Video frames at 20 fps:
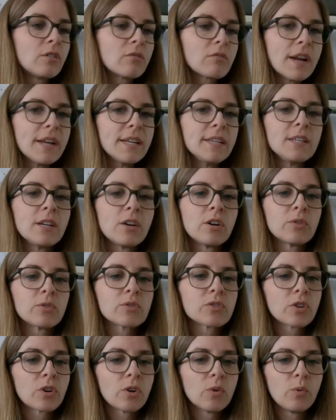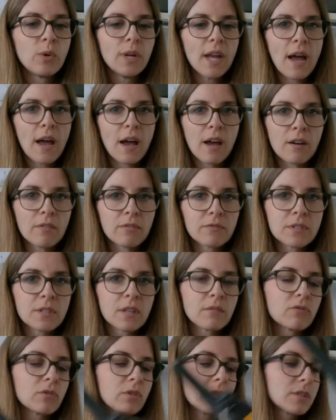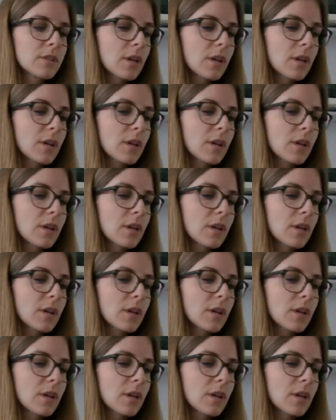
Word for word: radio, so we have several